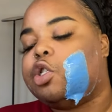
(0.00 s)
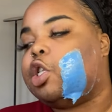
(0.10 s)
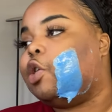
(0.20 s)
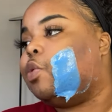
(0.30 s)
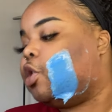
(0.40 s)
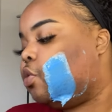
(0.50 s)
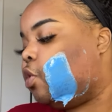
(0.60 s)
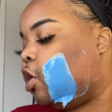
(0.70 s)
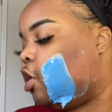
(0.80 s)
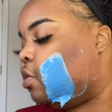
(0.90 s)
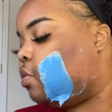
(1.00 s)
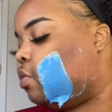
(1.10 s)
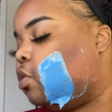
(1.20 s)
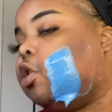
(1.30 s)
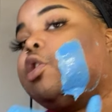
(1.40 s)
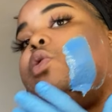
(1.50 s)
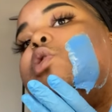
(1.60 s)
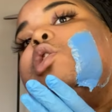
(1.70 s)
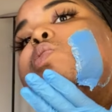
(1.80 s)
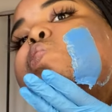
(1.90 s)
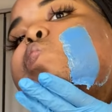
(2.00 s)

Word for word: Still wasn't ready. I thought.